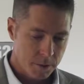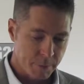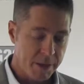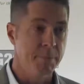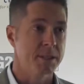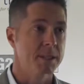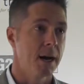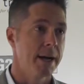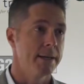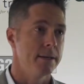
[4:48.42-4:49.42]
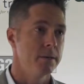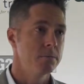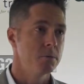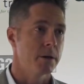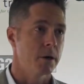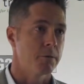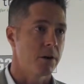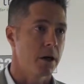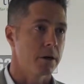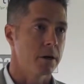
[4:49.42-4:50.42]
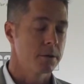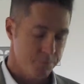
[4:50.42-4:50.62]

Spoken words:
being misguided without a father.